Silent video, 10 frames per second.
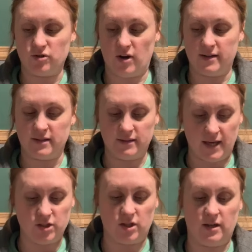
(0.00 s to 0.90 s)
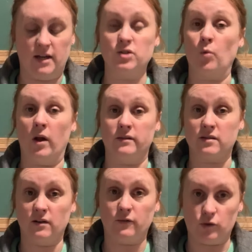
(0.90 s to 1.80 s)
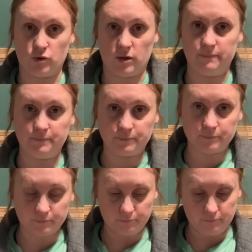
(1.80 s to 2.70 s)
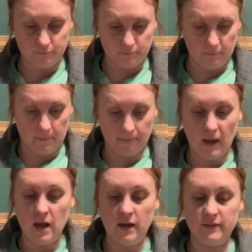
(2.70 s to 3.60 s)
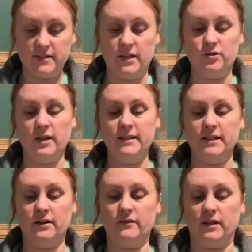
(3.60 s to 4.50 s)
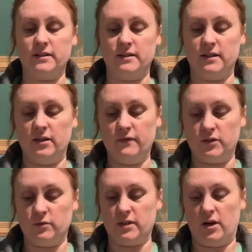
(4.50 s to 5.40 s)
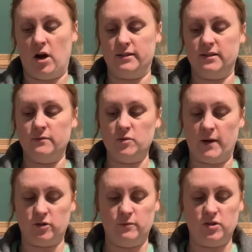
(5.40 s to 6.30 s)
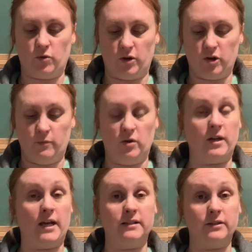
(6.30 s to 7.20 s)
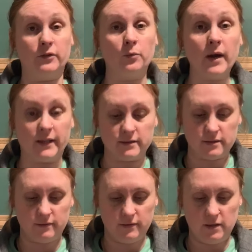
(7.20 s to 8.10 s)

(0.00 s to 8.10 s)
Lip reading: stress and tension as well as confusion. The central idea of this is individuals on autism spectrum disorder communicate in different ways.